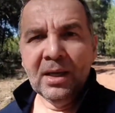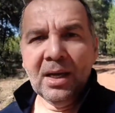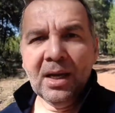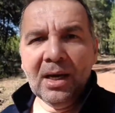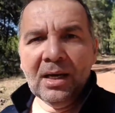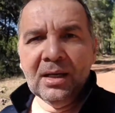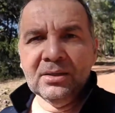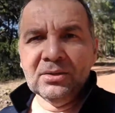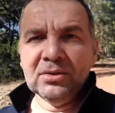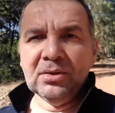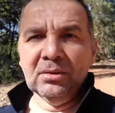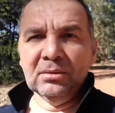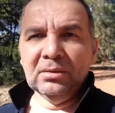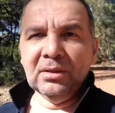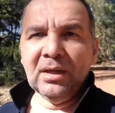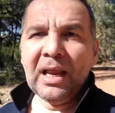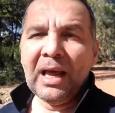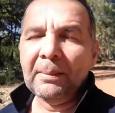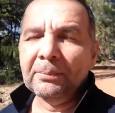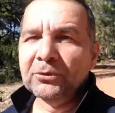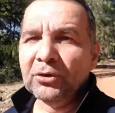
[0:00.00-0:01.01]
until the
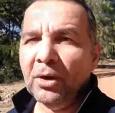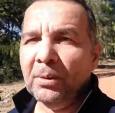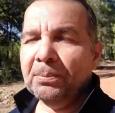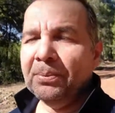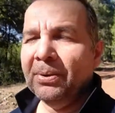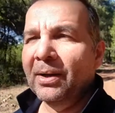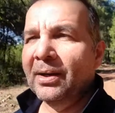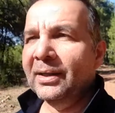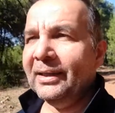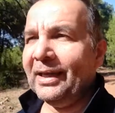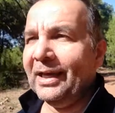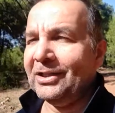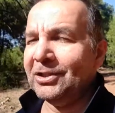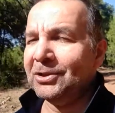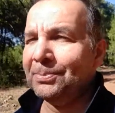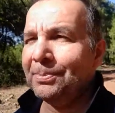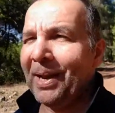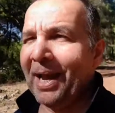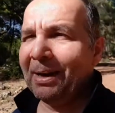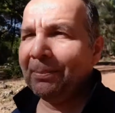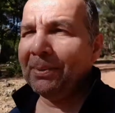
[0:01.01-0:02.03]
laptop gets
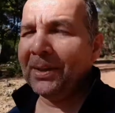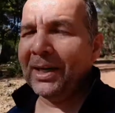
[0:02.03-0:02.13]
back,